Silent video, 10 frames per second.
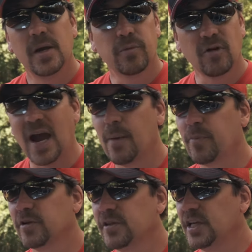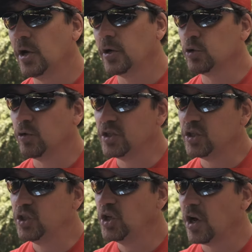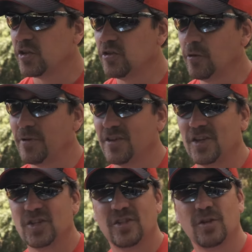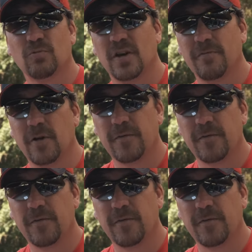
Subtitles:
properly or to adjust your position in the river,